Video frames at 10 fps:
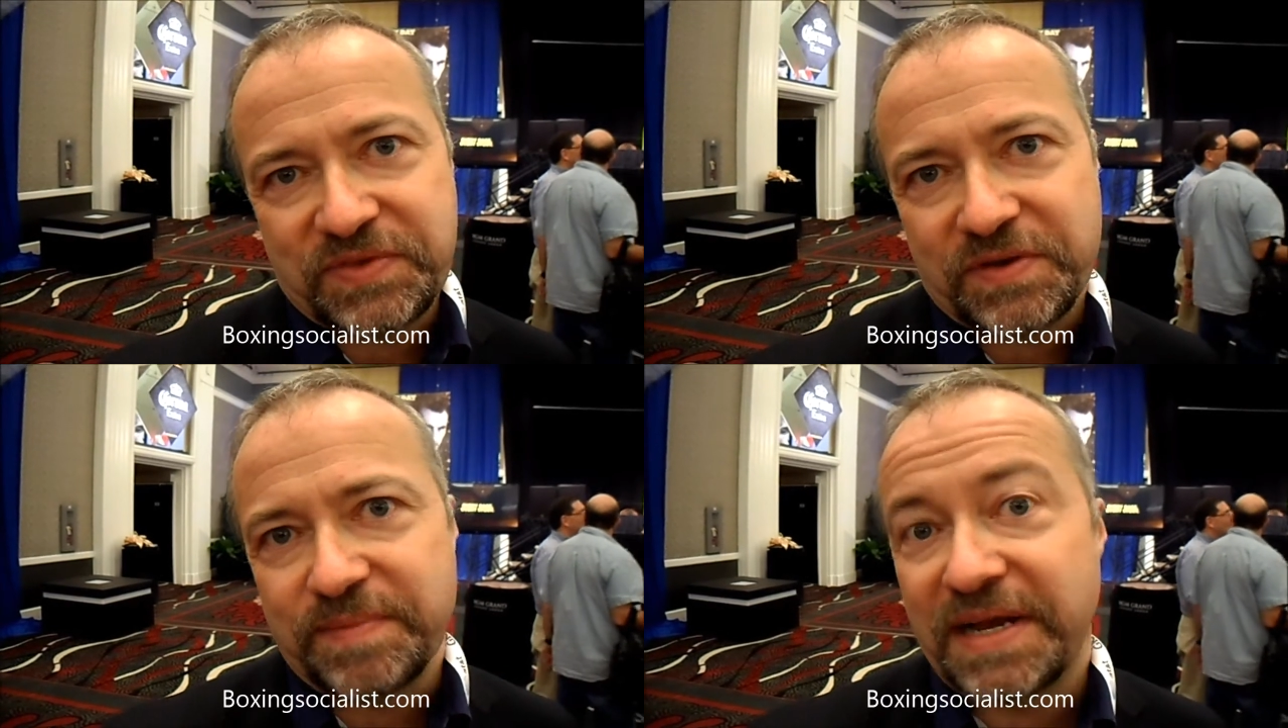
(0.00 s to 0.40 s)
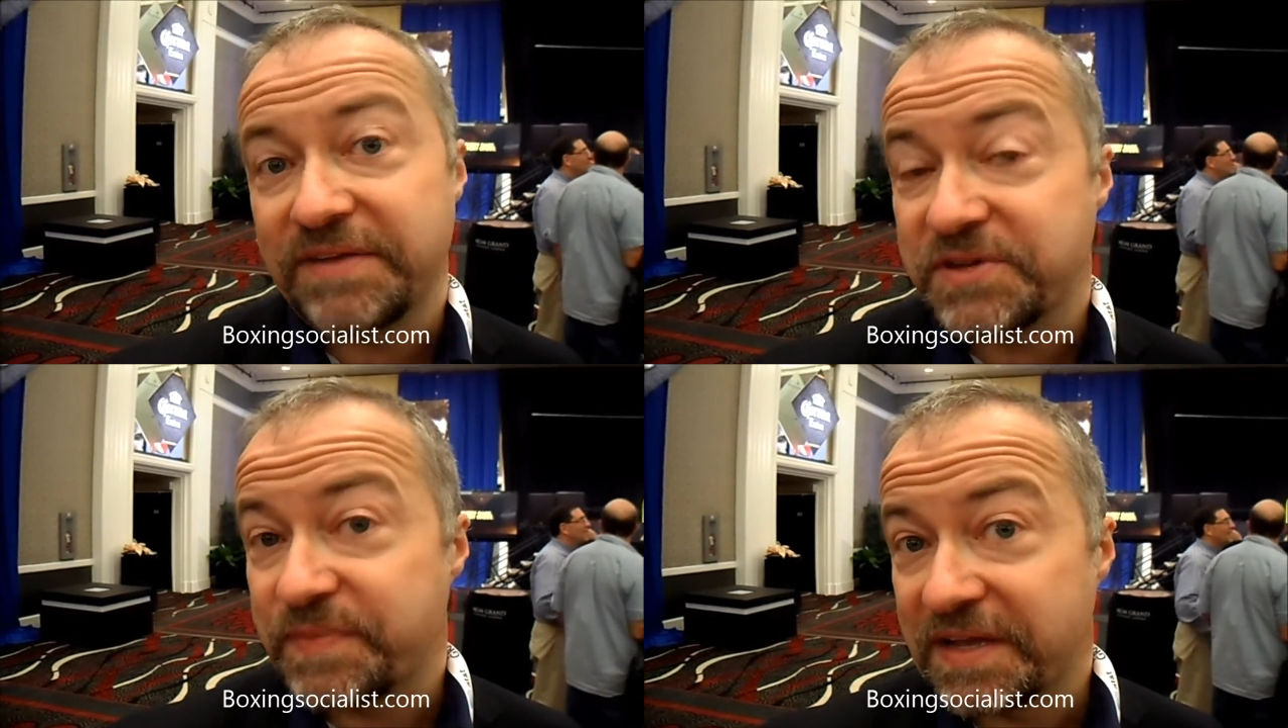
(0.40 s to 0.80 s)
so in
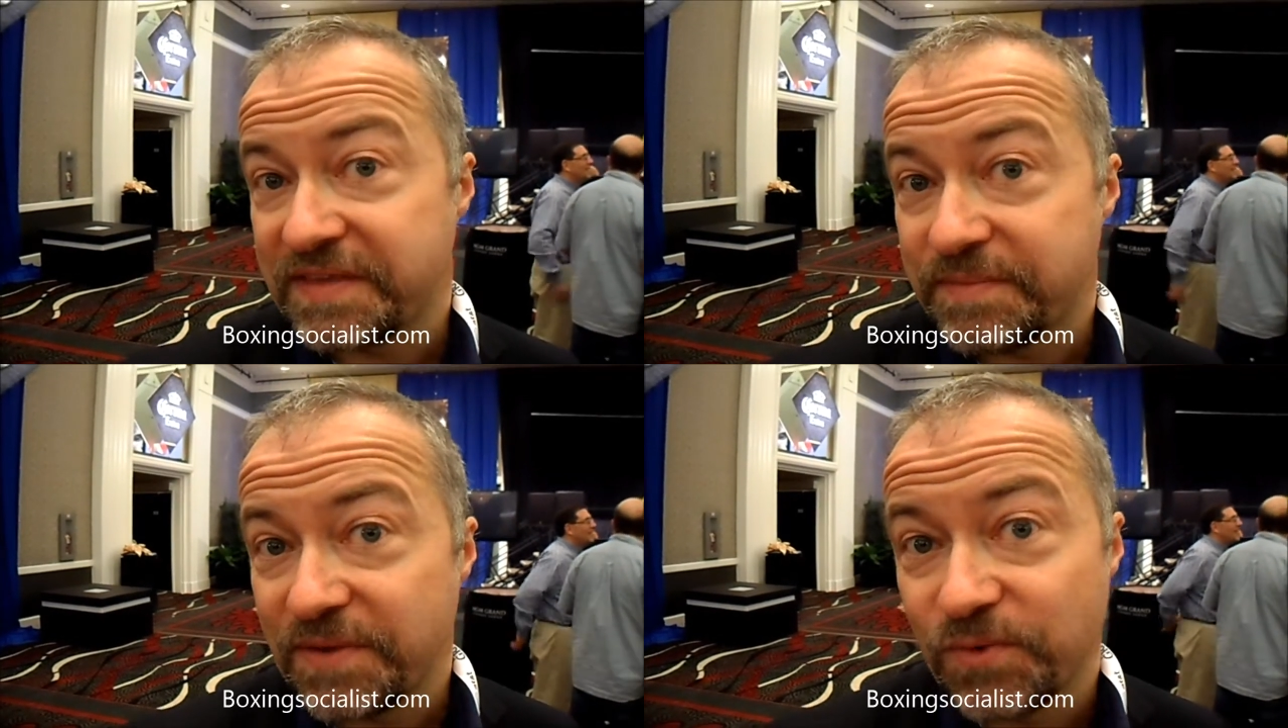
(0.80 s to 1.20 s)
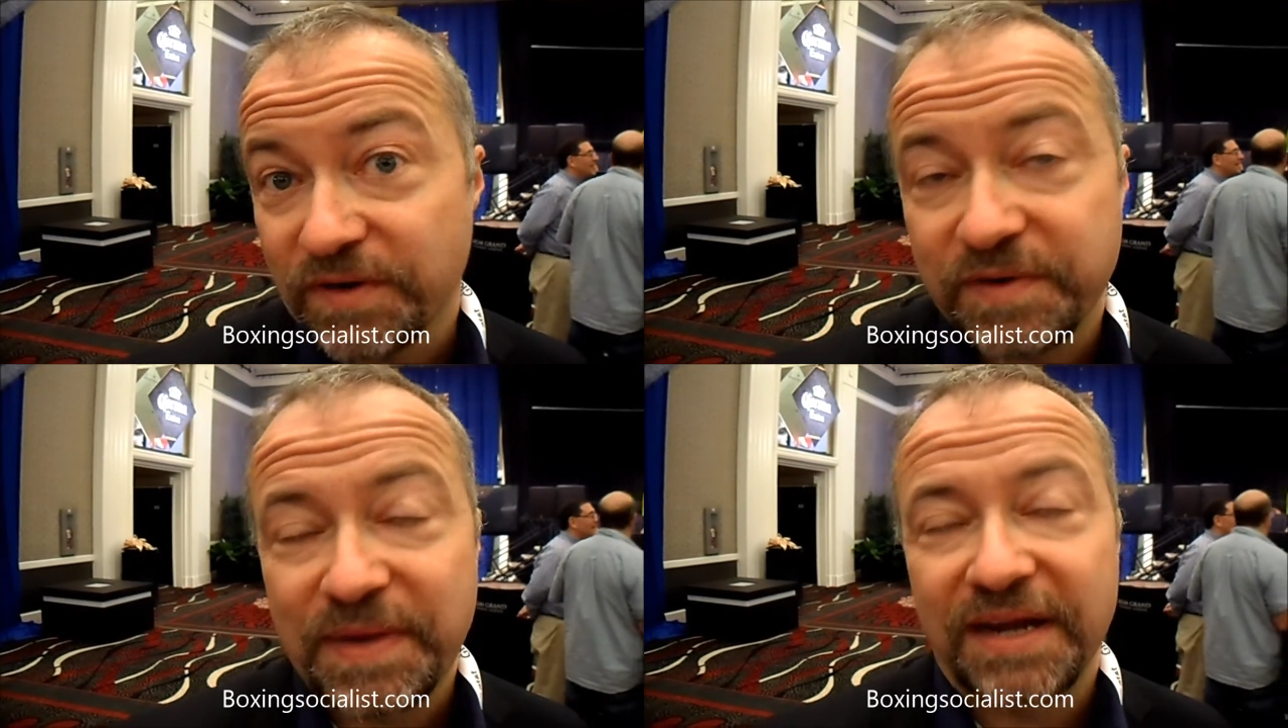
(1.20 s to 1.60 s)
many respects that might
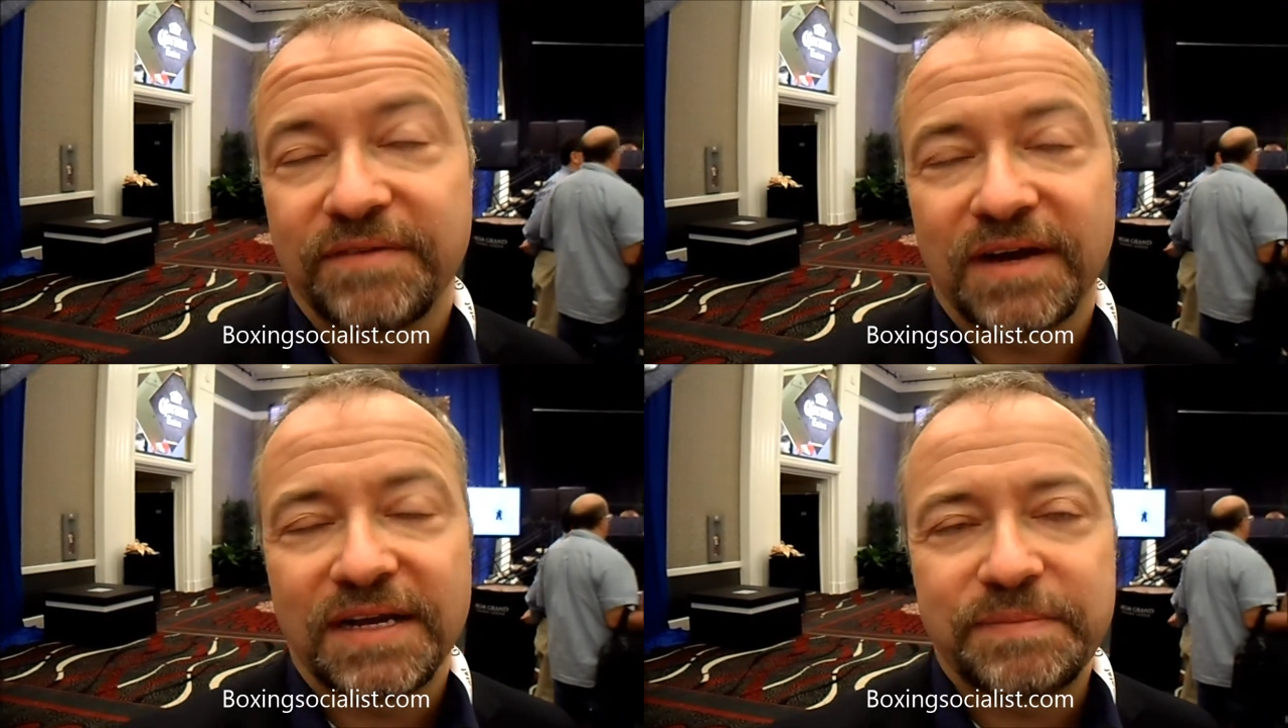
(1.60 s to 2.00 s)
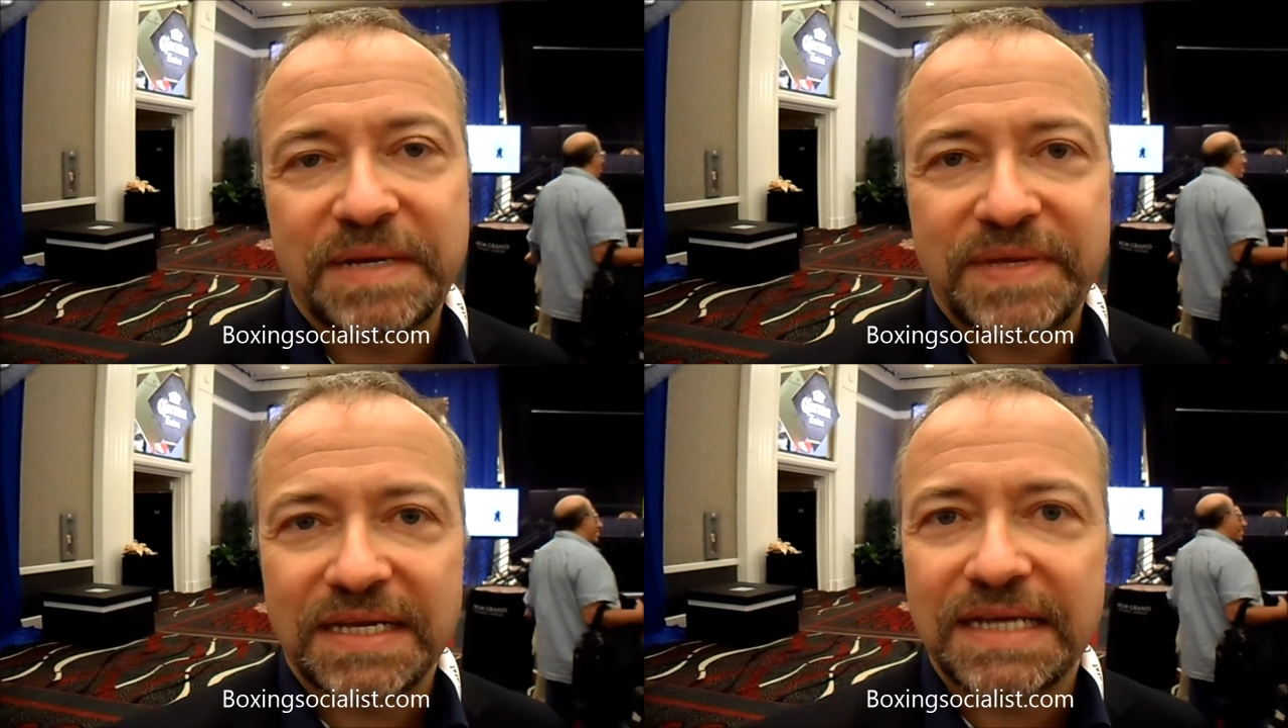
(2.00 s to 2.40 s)
work for Manny, right? It
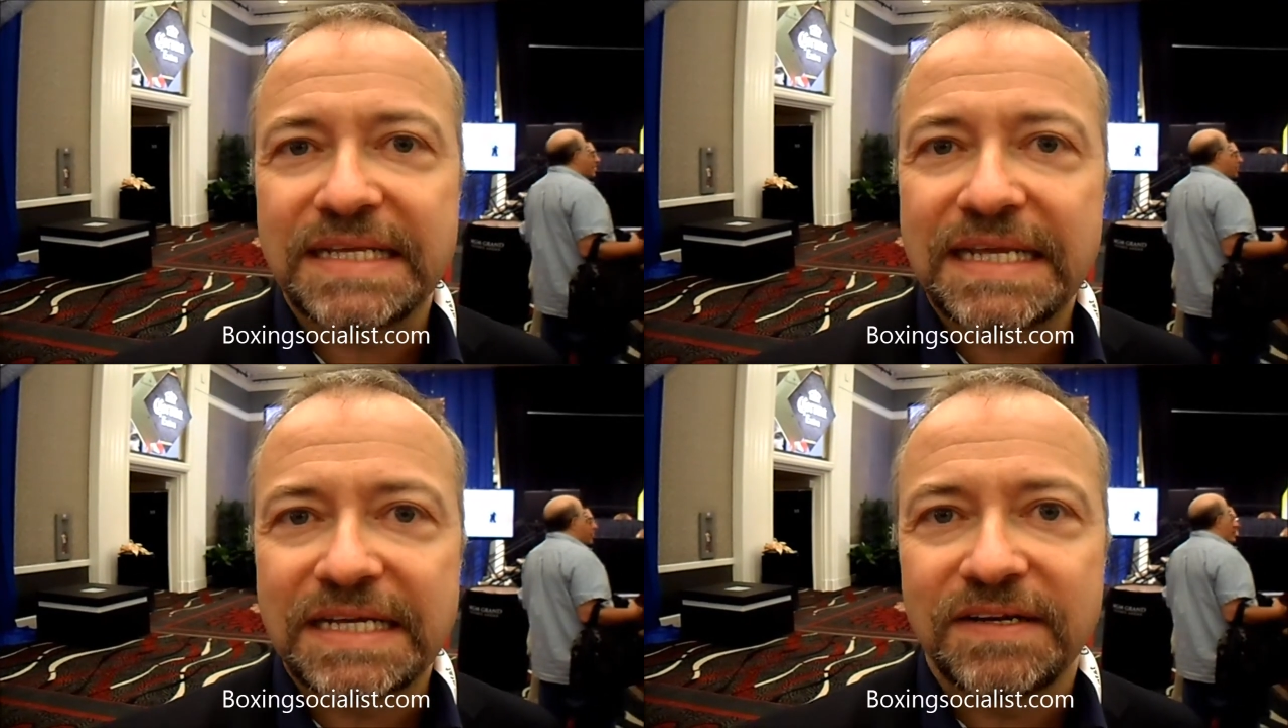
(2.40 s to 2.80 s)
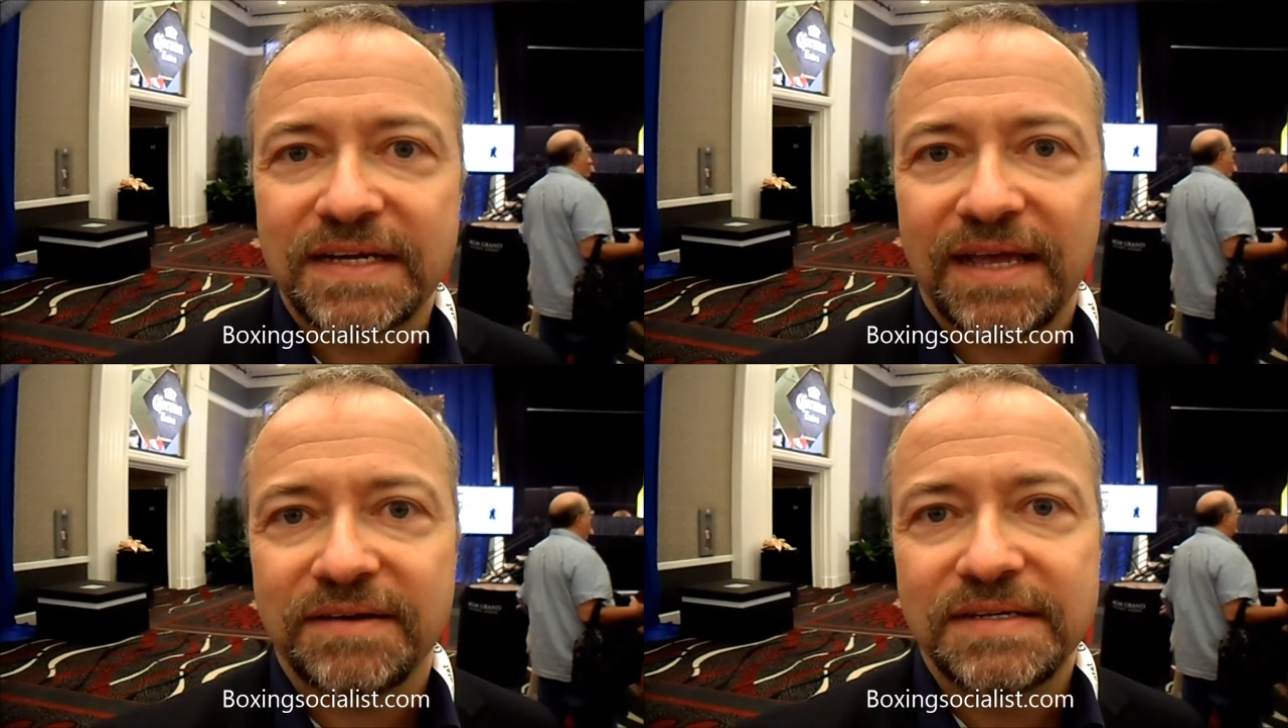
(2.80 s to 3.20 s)
might be a guy that he can
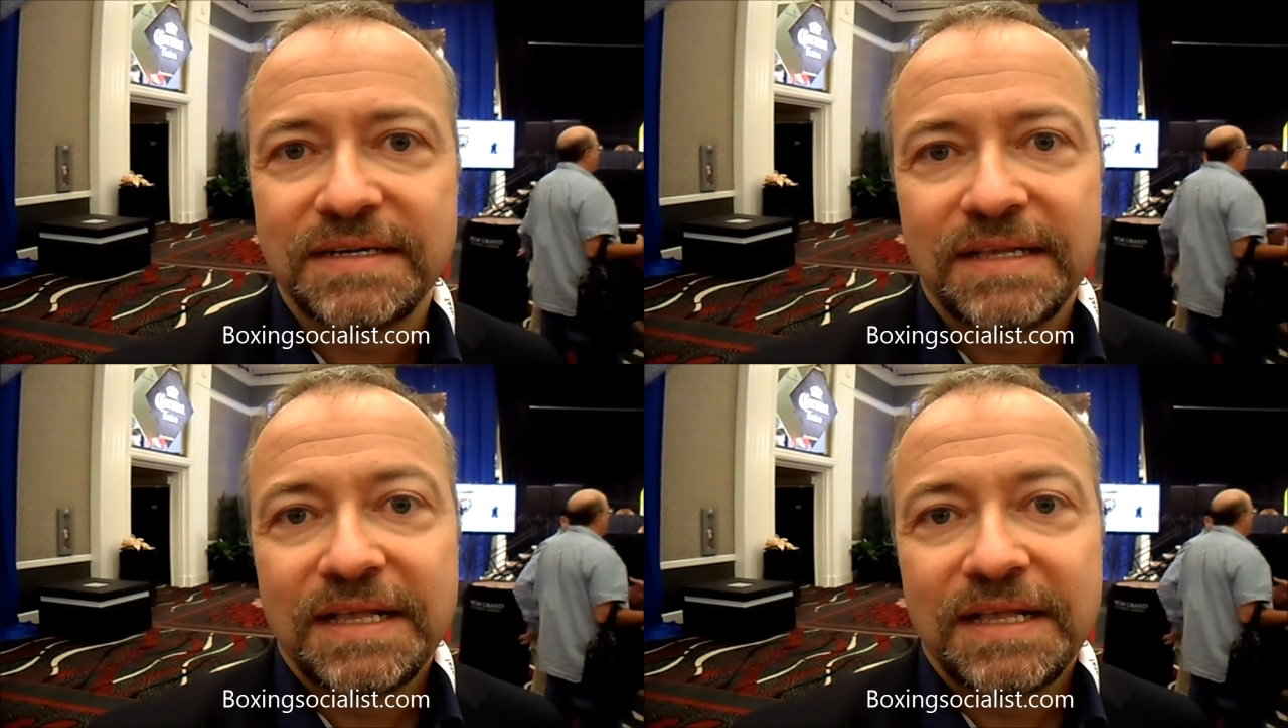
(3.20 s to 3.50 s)
knock out